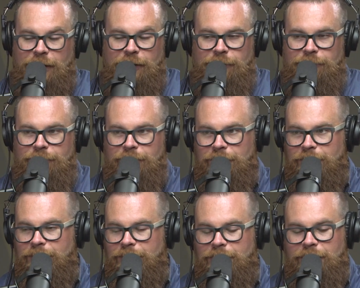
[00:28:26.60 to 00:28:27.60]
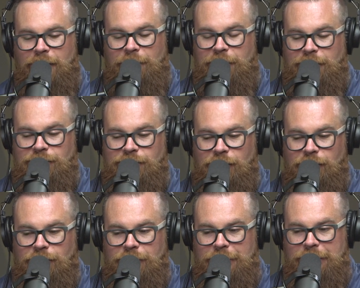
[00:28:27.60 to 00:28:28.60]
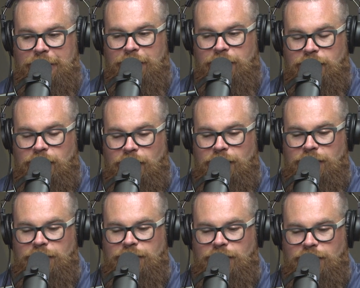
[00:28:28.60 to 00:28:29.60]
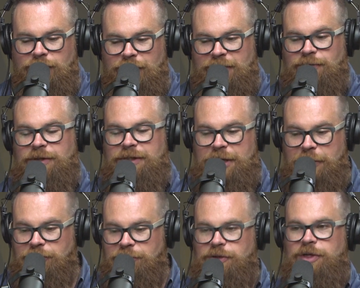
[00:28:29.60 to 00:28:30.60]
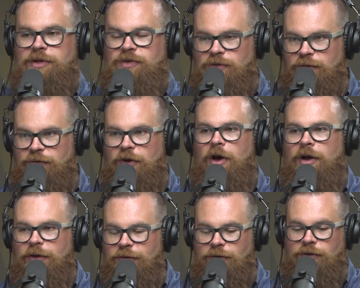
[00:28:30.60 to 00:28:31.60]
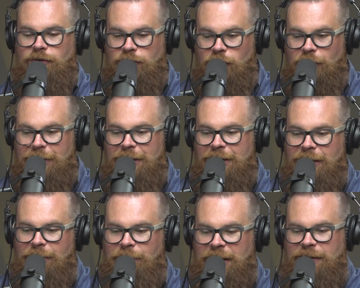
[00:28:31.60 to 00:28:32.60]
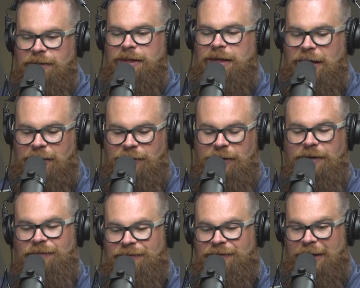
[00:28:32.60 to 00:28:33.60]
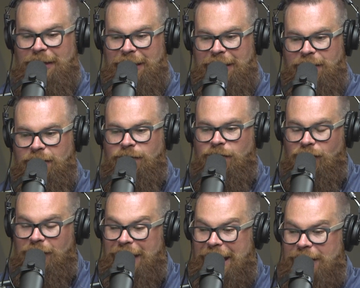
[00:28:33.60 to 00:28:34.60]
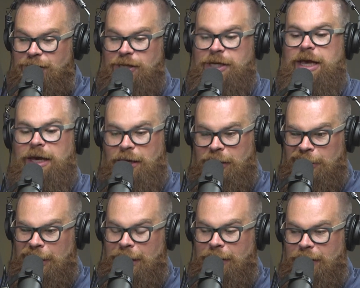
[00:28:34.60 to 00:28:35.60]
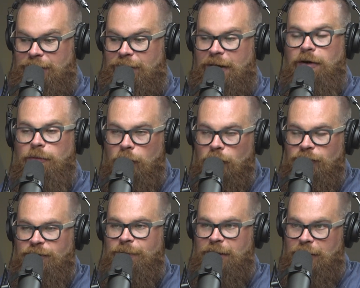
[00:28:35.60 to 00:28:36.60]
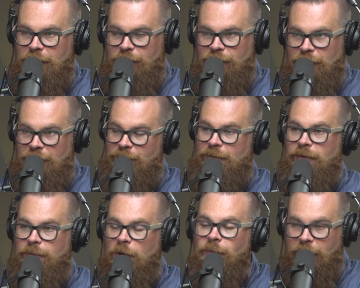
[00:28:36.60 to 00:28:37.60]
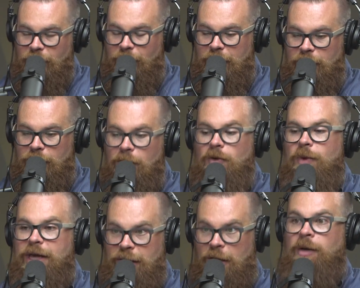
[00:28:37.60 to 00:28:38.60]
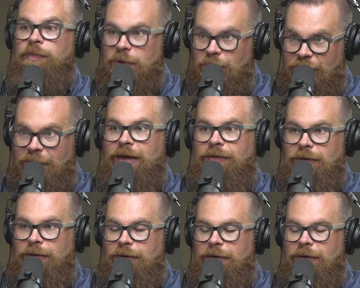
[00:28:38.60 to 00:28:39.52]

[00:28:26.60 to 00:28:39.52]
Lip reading: Yeah. I mean, so that's what the sales machine has sort of taught us is but the idea of selling is you can educate a client as to how important something is and then tell them, oh, by the way, we can help you with that.